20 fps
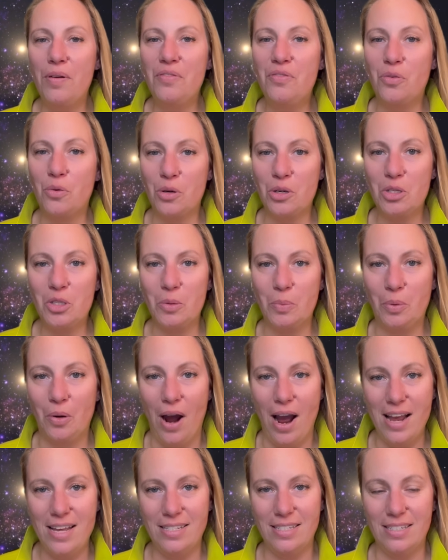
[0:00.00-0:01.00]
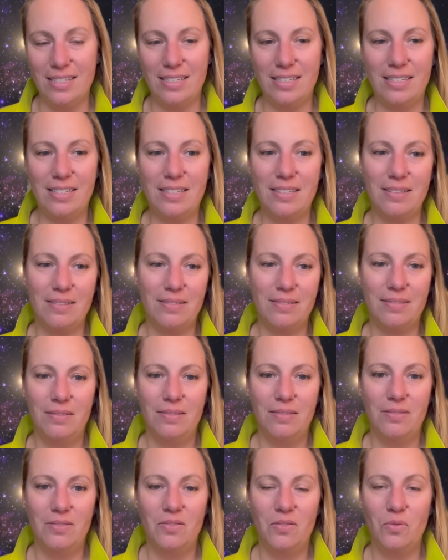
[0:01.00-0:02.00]
for surprises.
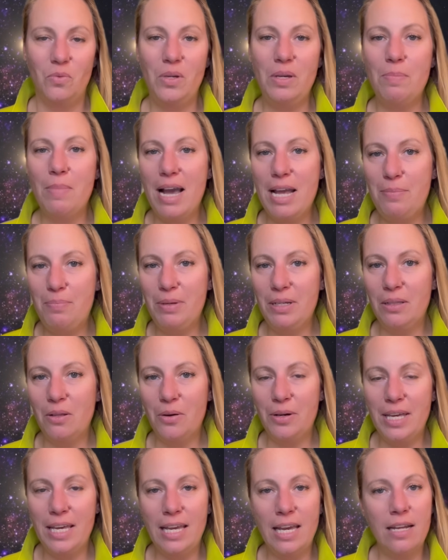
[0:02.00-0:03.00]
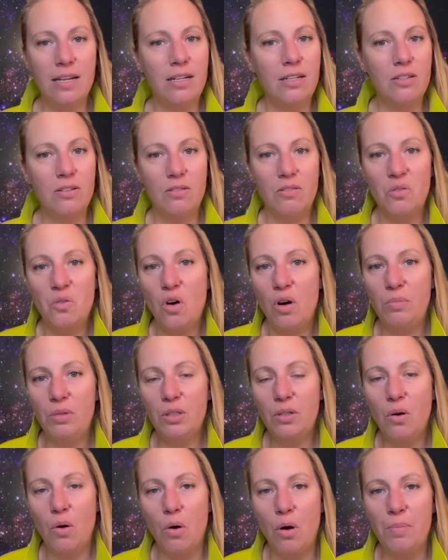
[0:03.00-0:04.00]
We might be looking at a normal
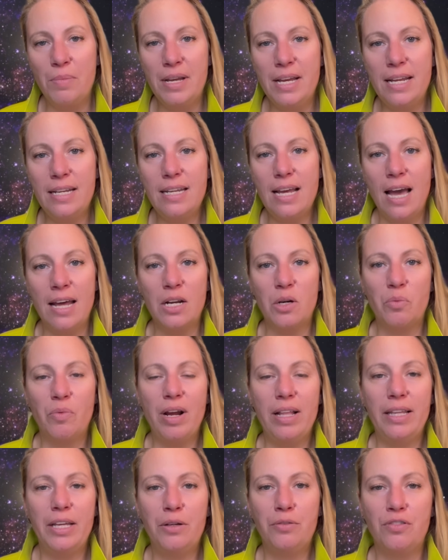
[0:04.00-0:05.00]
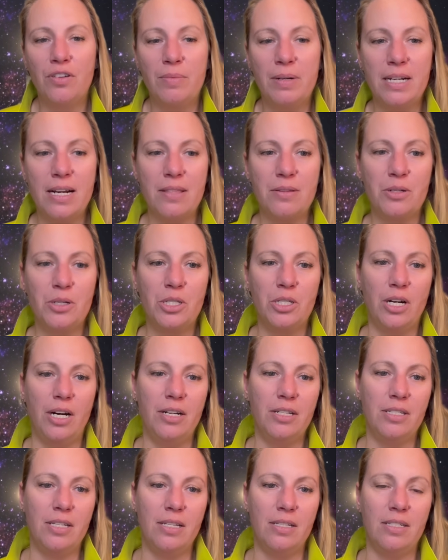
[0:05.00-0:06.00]
comet, at a relic from another star
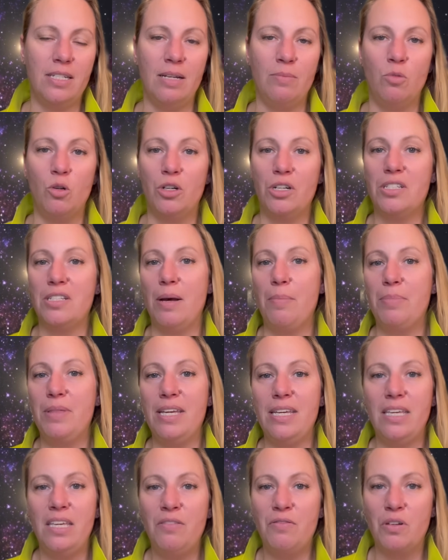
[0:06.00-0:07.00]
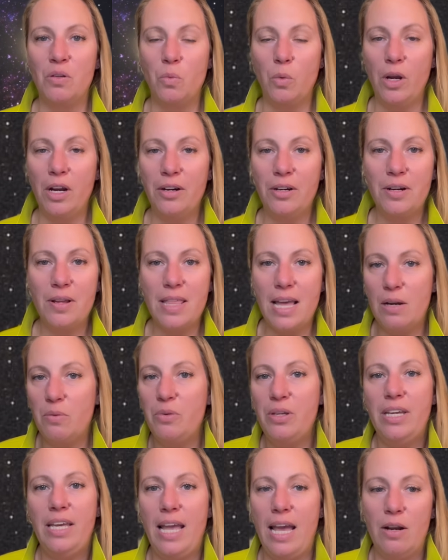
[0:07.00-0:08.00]
system, or something even weirder that
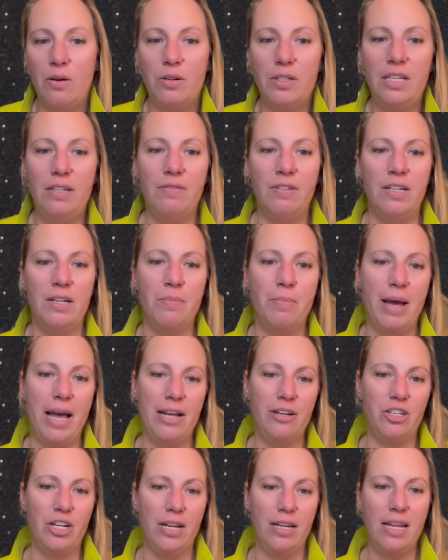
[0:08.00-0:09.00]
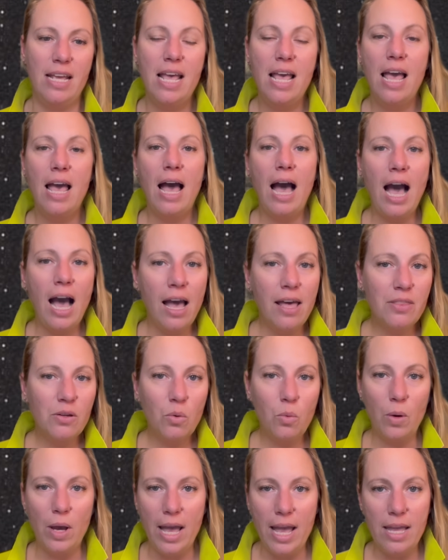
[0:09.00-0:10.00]
we cannot even imagine. Either
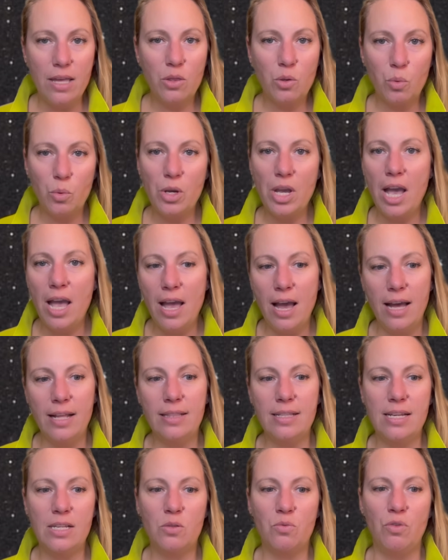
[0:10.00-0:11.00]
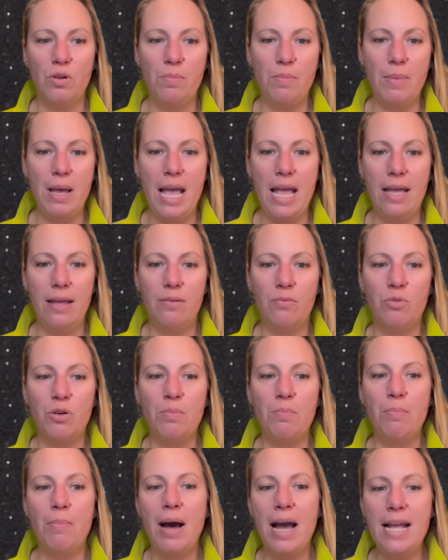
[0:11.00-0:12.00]
way, 3I Atlas
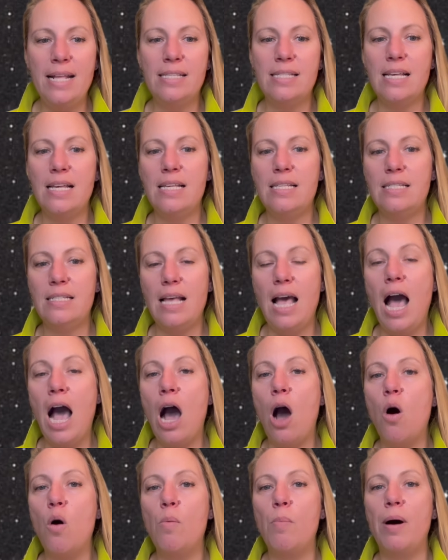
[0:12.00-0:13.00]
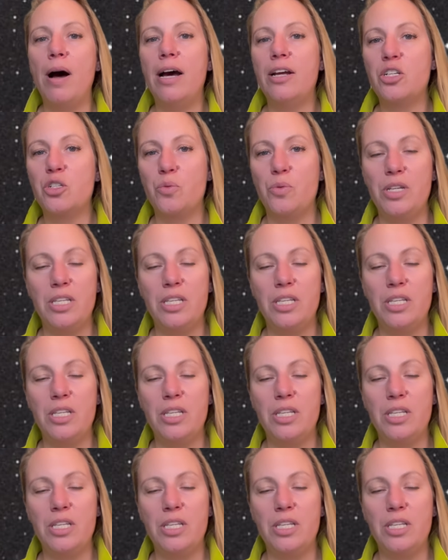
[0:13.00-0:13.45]
reminds us how much we